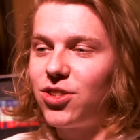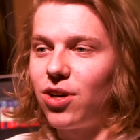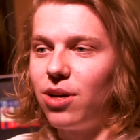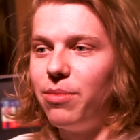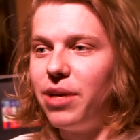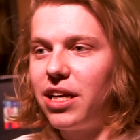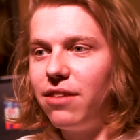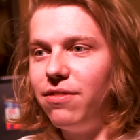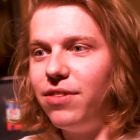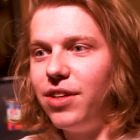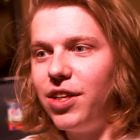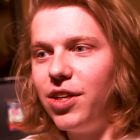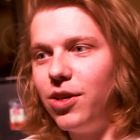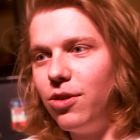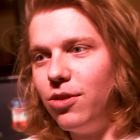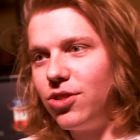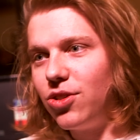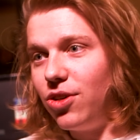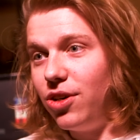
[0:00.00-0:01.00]
started making
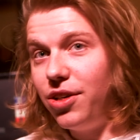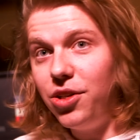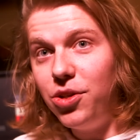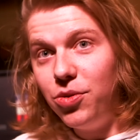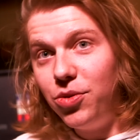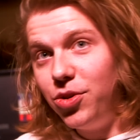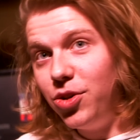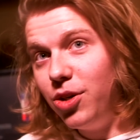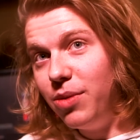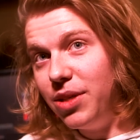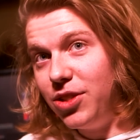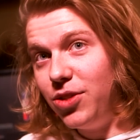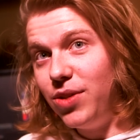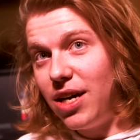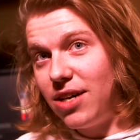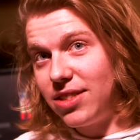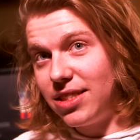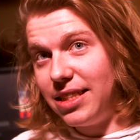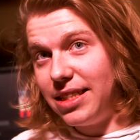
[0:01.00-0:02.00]
videos on YouTube in
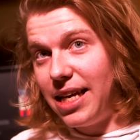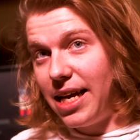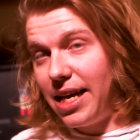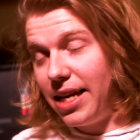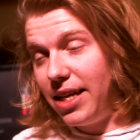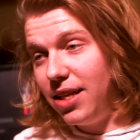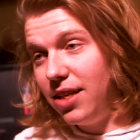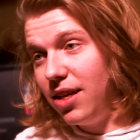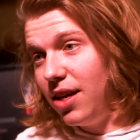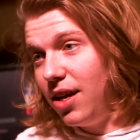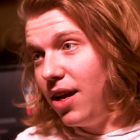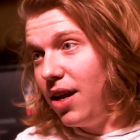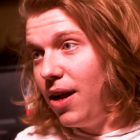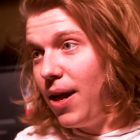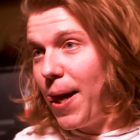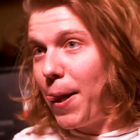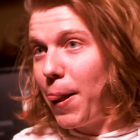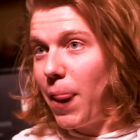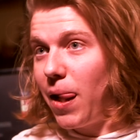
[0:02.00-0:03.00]
2010,
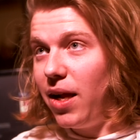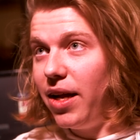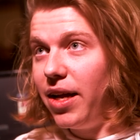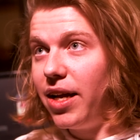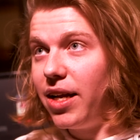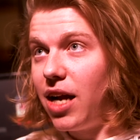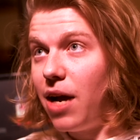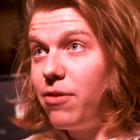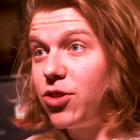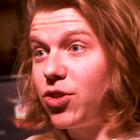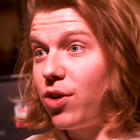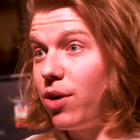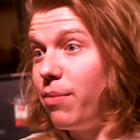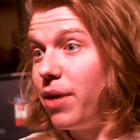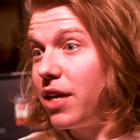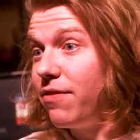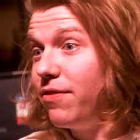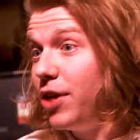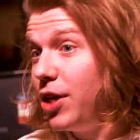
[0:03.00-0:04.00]
and I started
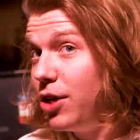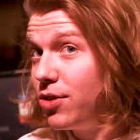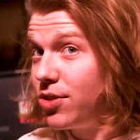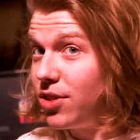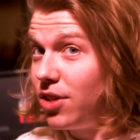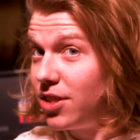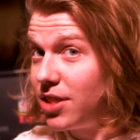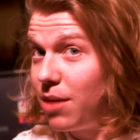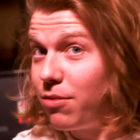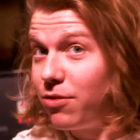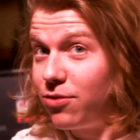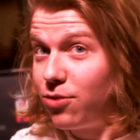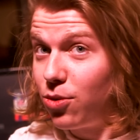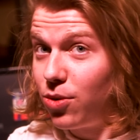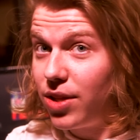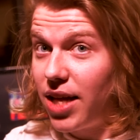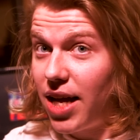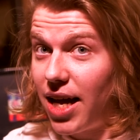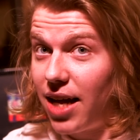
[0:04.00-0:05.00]
making videos a long time
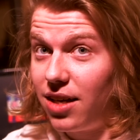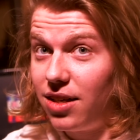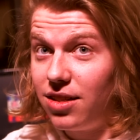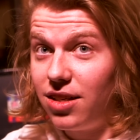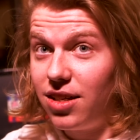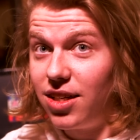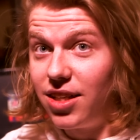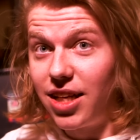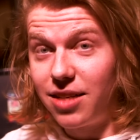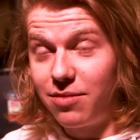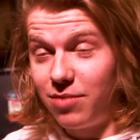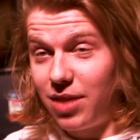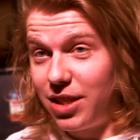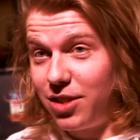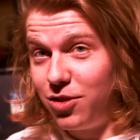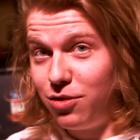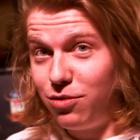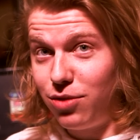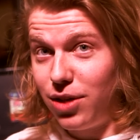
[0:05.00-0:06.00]
before that. Like my
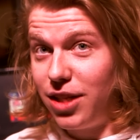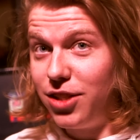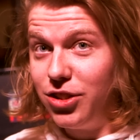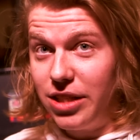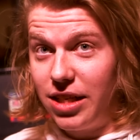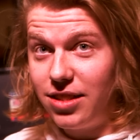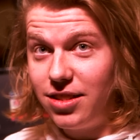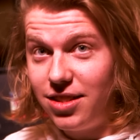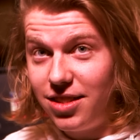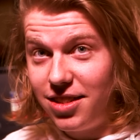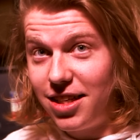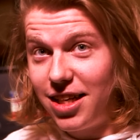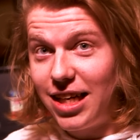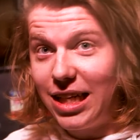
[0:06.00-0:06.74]
good friend Jesse and